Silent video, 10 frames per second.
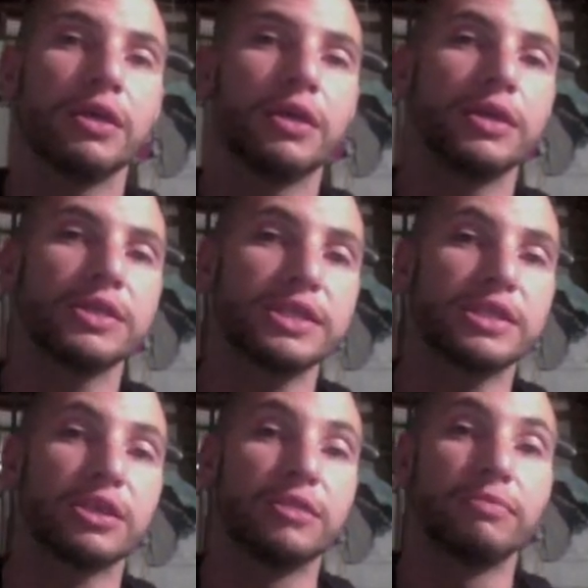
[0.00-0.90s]

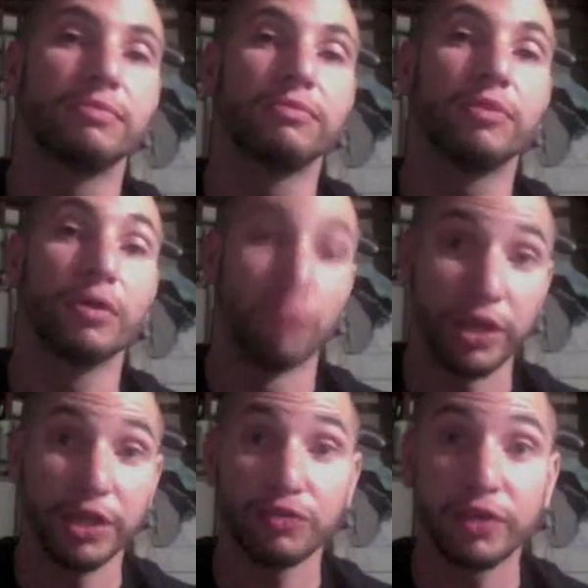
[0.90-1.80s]
system
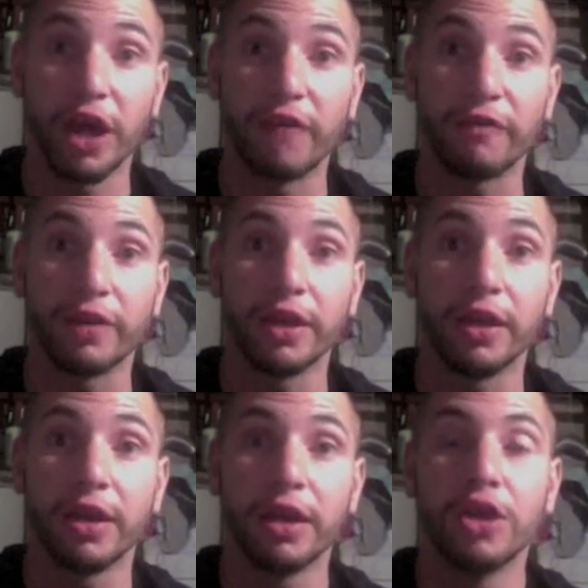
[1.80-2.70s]
with its recovery.
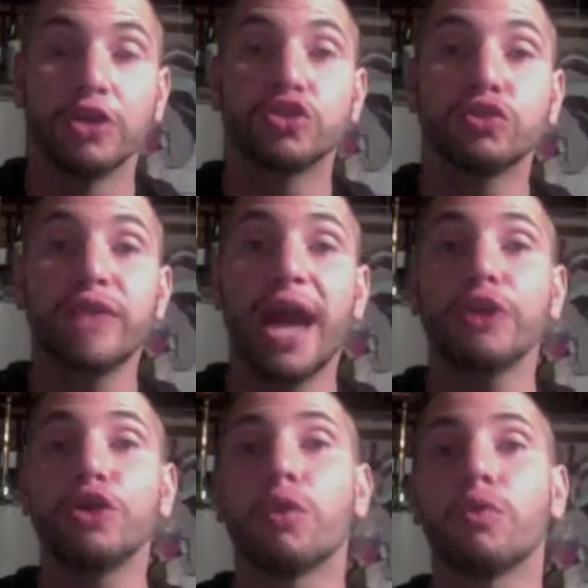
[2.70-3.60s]
So now
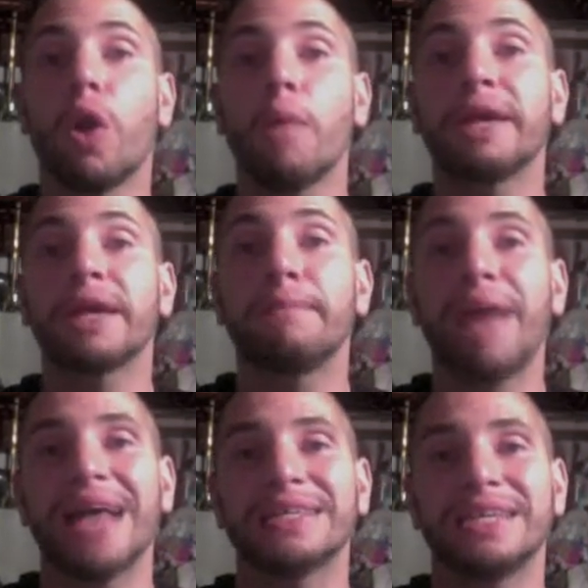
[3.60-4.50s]
your aerobic
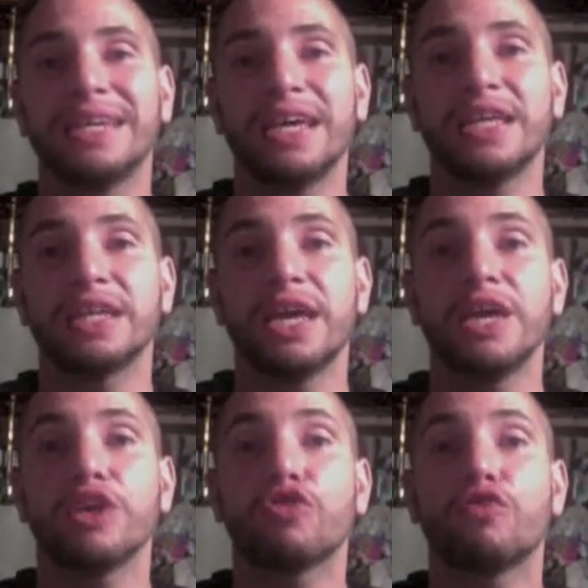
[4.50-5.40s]
capacity is
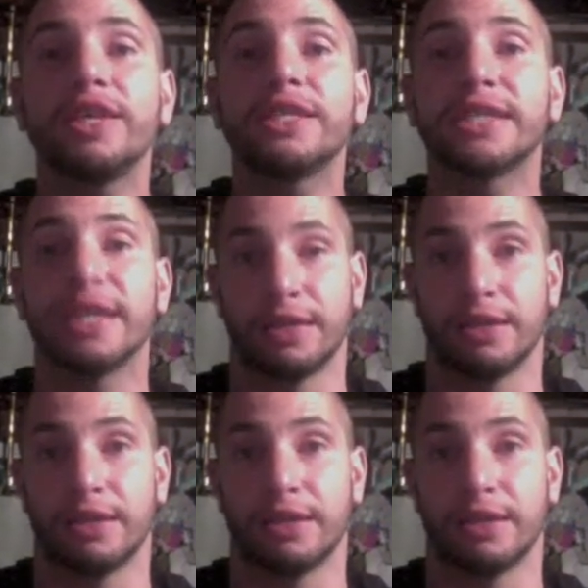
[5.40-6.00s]
increasing